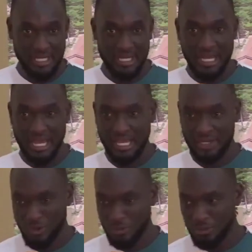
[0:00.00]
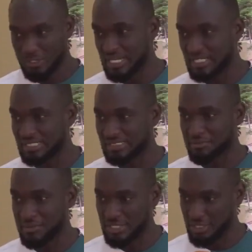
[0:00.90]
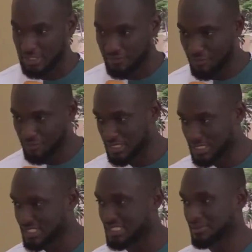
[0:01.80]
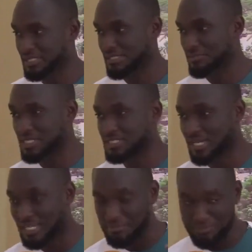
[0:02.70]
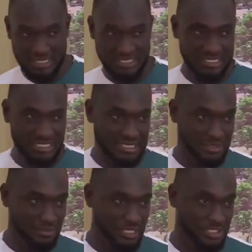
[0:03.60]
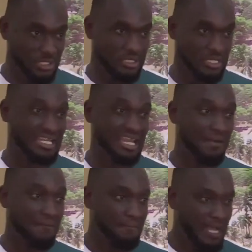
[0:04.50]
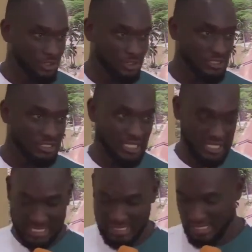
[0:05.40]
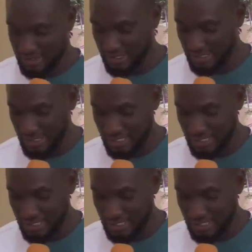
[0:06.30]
I had computer science as a major, information systems as a major, and business as a major, and I minored in engineering.